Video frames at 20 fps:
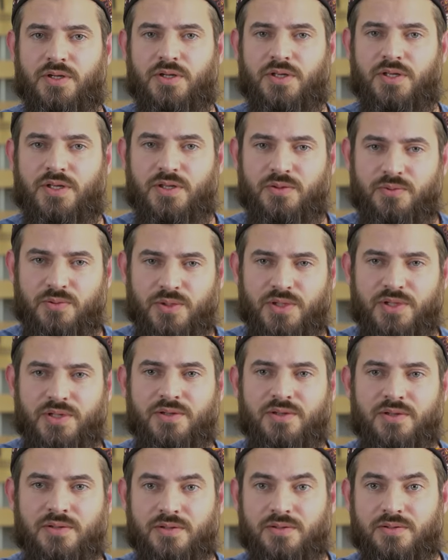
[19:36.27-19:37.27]
he
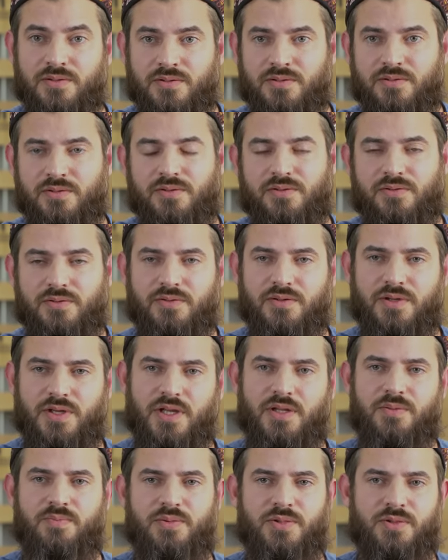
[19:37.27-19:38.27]
will
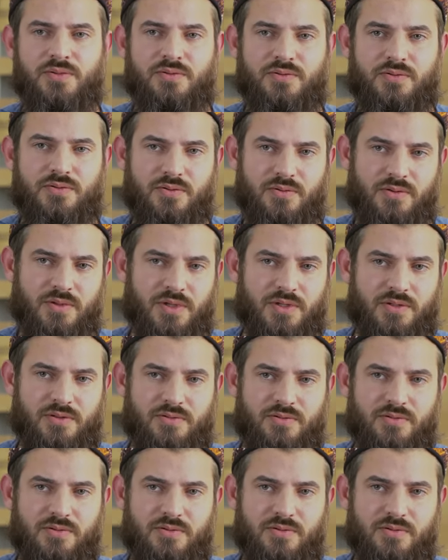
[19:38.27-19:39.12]
help you to that.